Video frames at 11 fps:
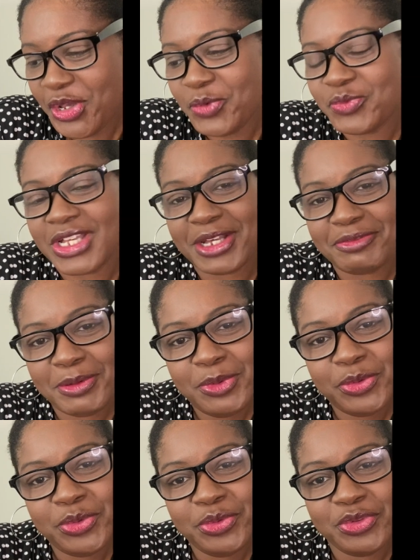Forever
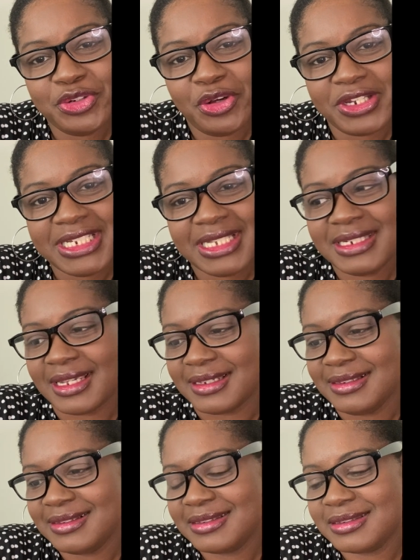Mood Naughty and
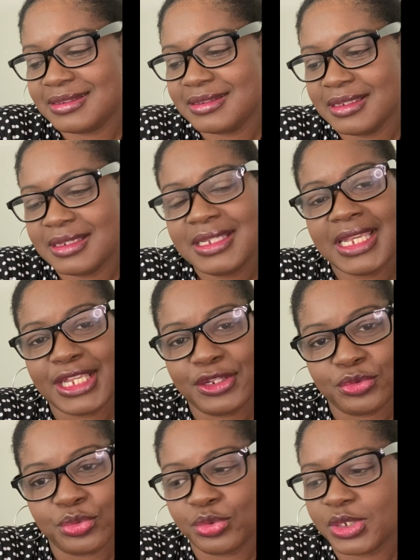Nice
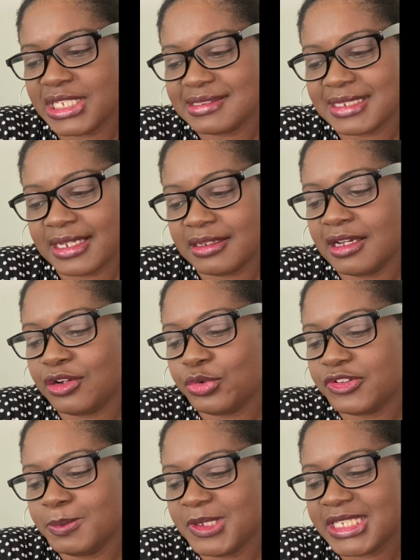candle. It's like a
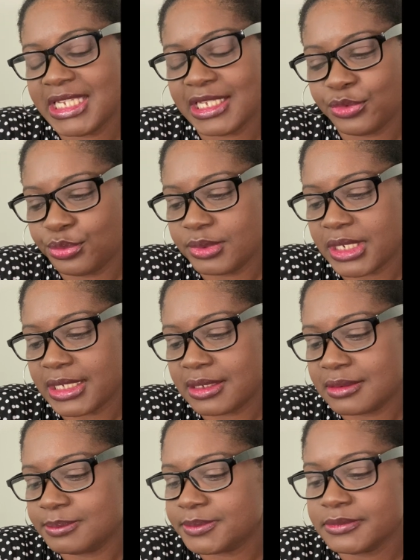Christmas candle. Like,
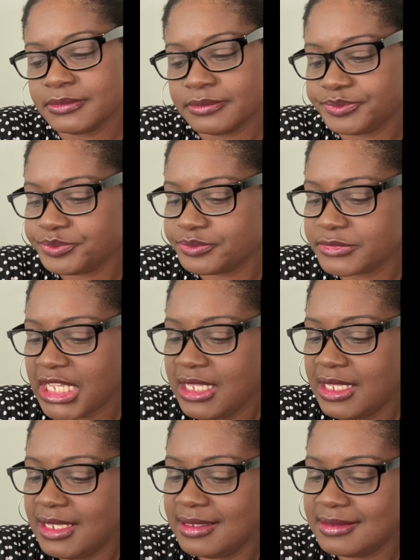
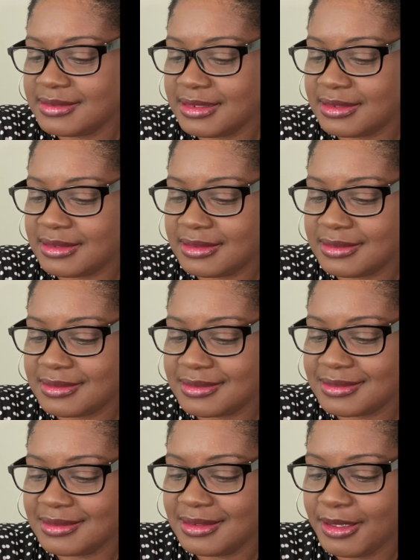it
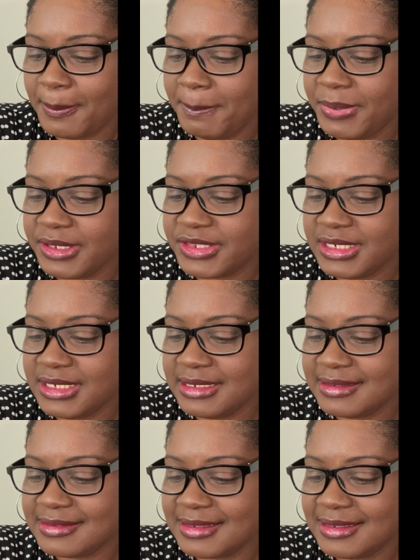says, put the
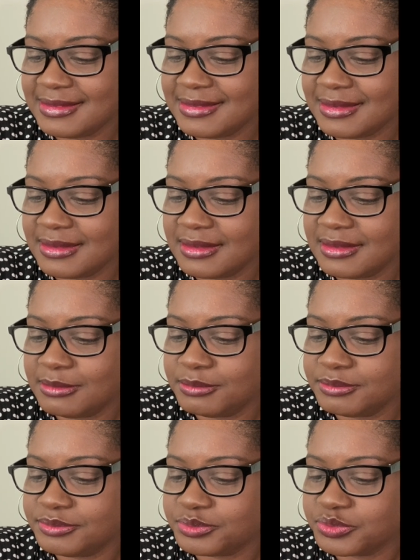dear Santa
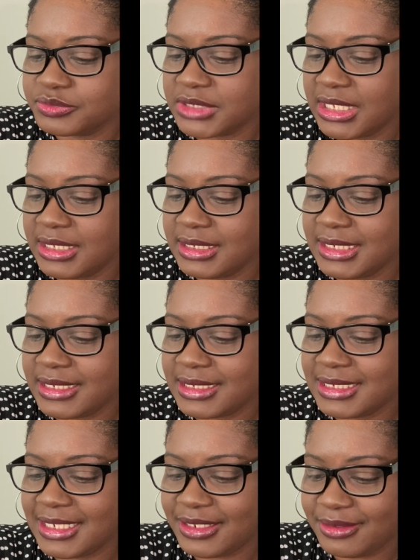a letter
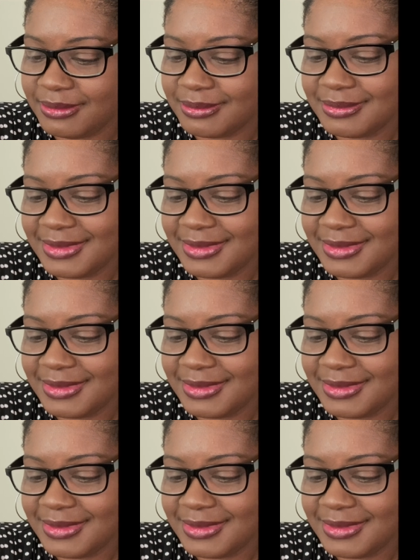down.